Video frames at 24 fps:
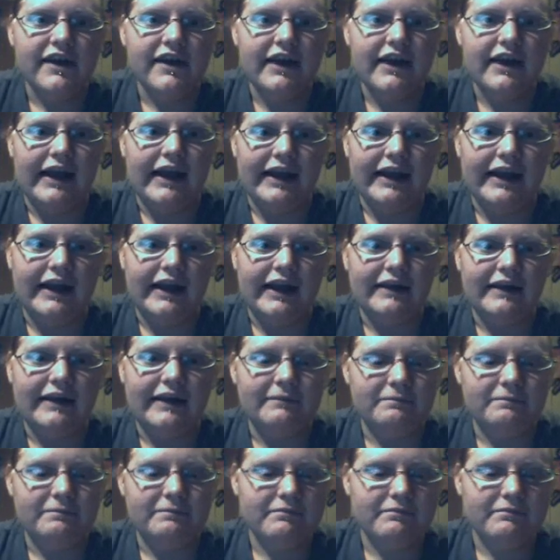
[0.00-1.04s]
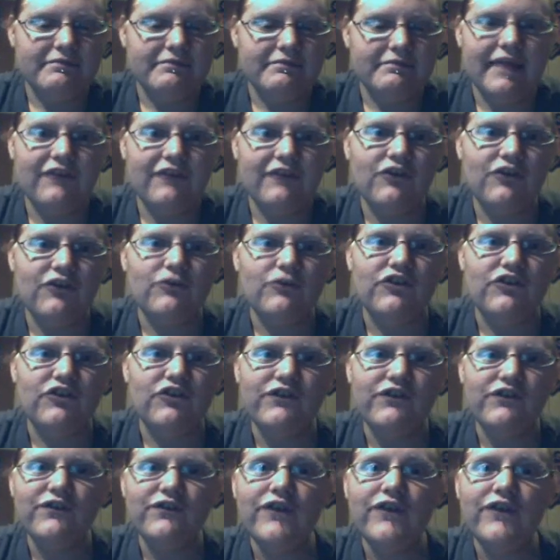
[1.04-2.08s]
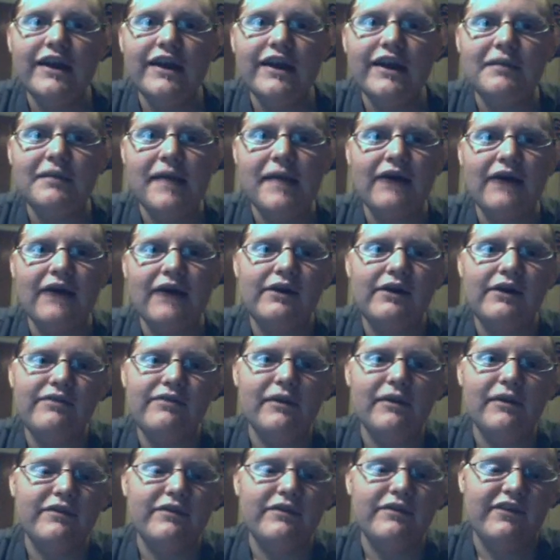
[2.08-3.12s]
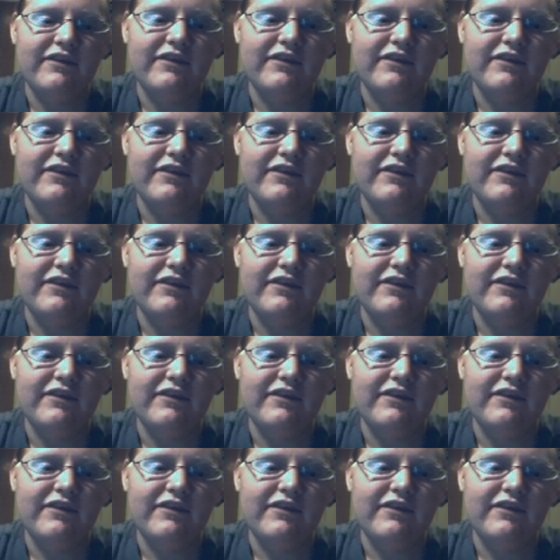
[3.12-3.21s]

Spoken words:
and that show just freaked me out, and as I was all